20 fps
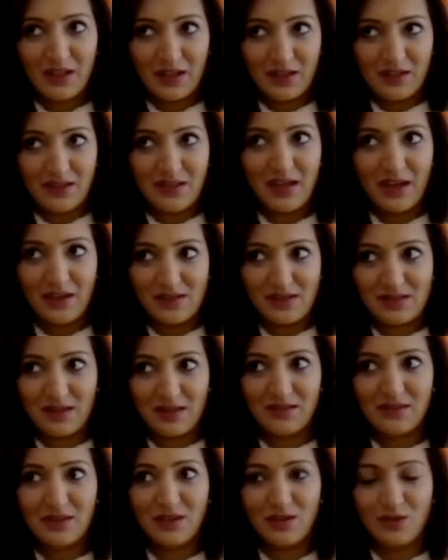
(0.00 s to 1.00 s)
And yes,
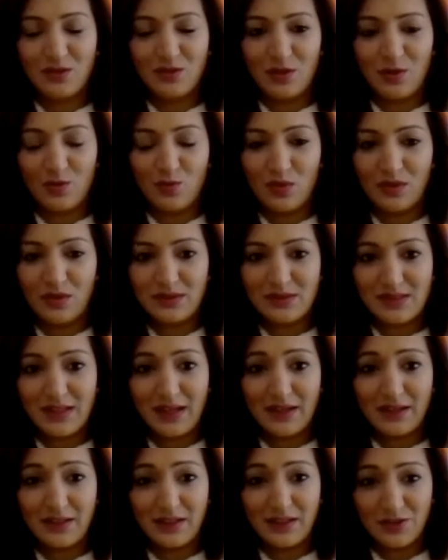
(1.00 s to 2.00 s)
I think, you know, once
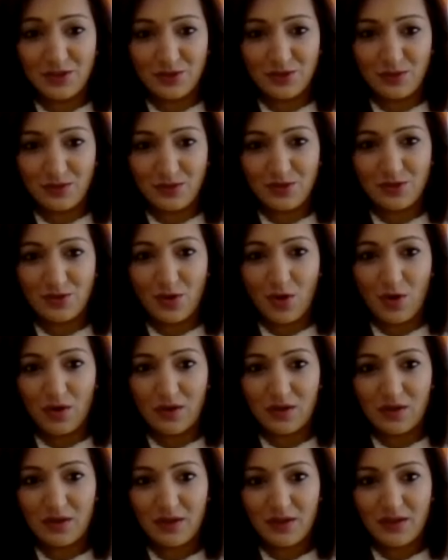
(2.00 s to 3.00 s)
that initial shock
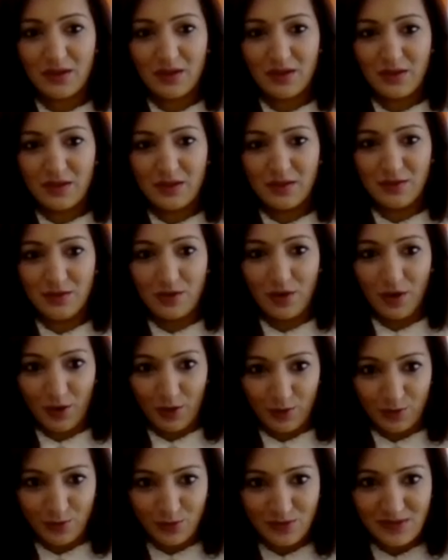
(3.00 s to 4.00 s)

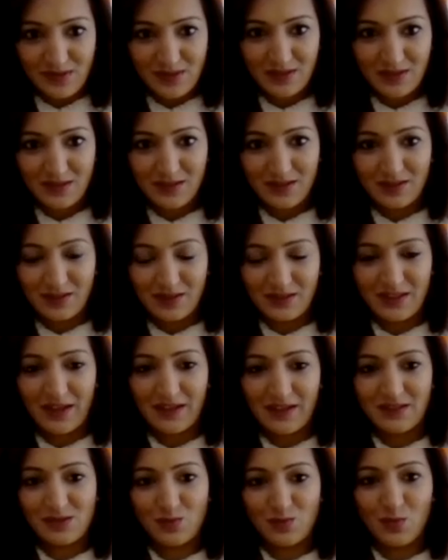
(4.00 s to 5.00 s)
goes,
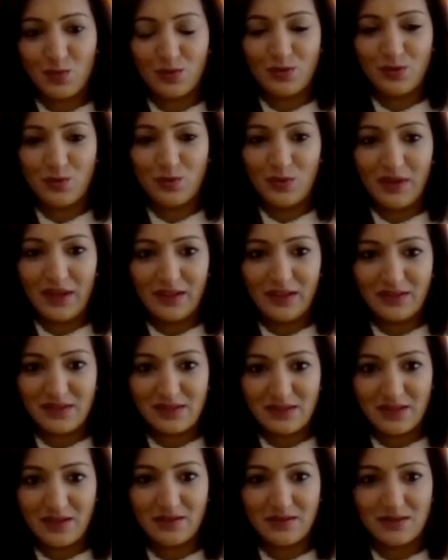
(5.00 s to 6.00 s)
that's what you then
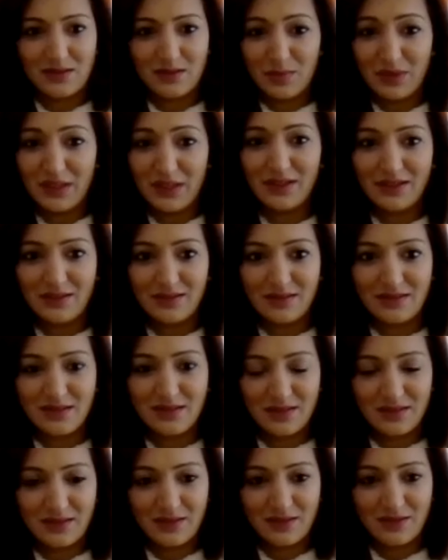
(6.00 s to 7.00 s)
start to begin
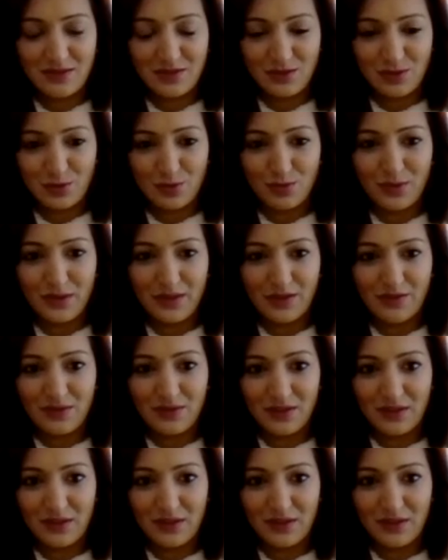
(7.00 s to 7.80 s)
to grieve.